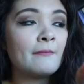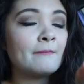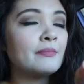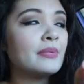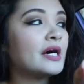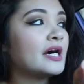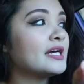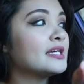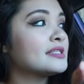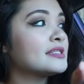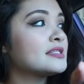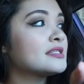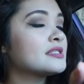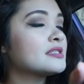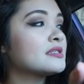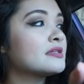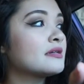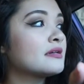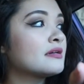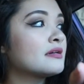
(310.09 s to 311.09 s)

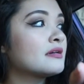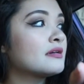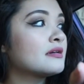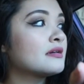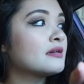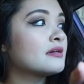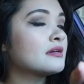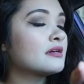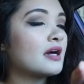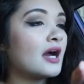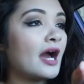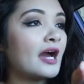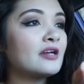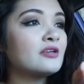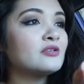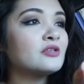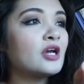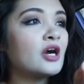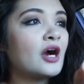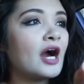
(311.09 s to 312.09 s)
But I
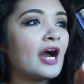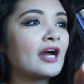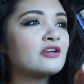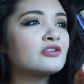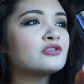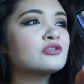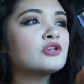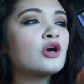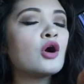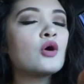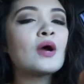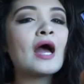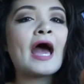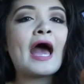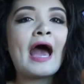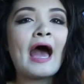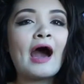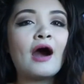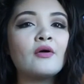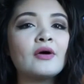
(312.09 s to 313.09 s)
don't know. I don't know
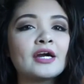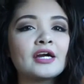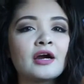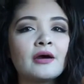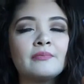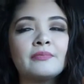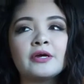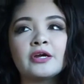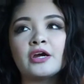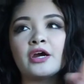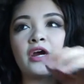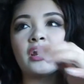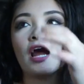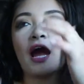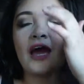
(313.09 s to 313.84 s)
how I got bigger.